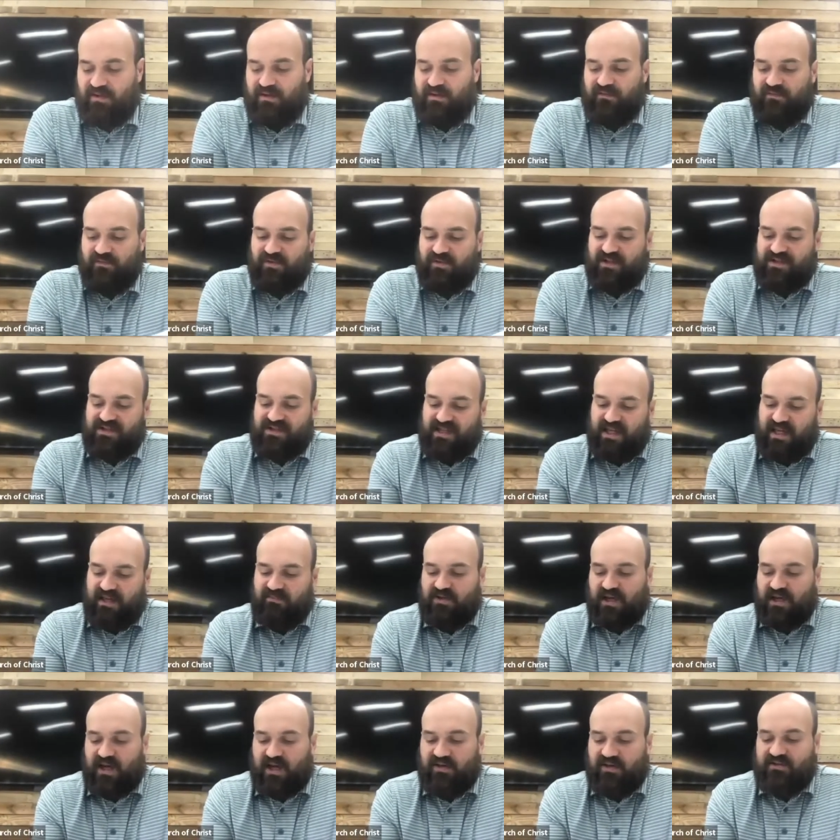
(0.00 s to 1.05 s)
For the
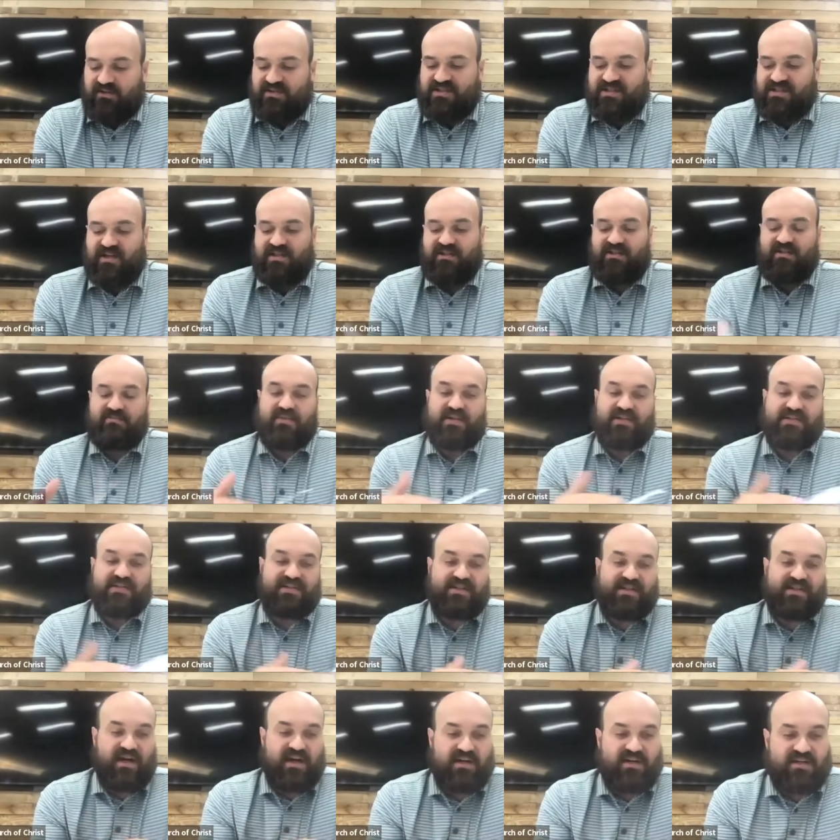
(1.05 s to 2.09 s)
same God who said, you
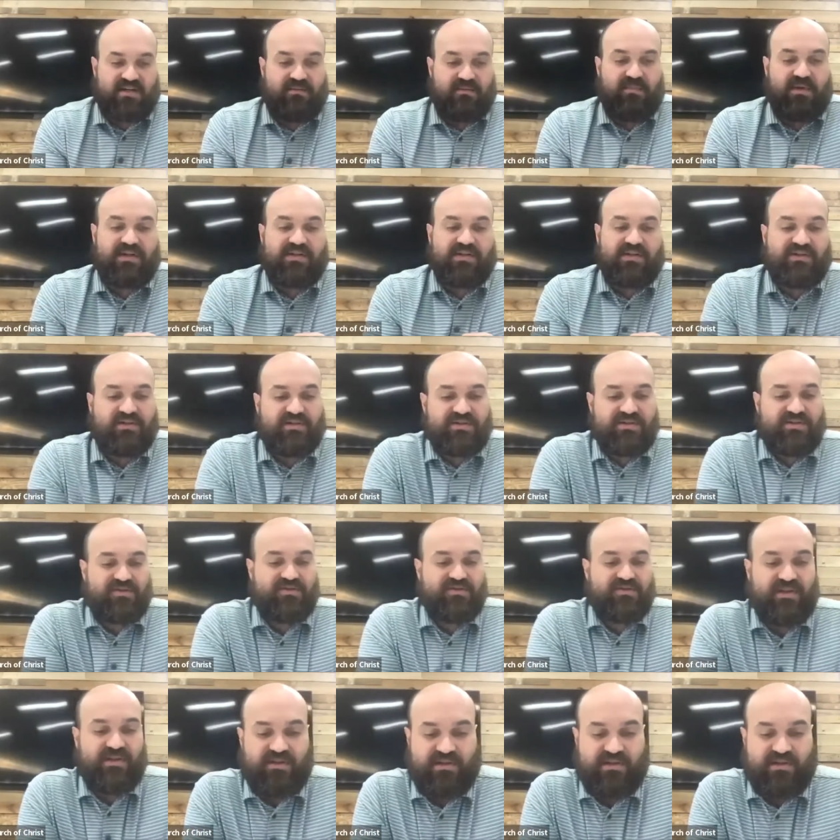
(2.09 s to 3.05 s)
must not commit adultery,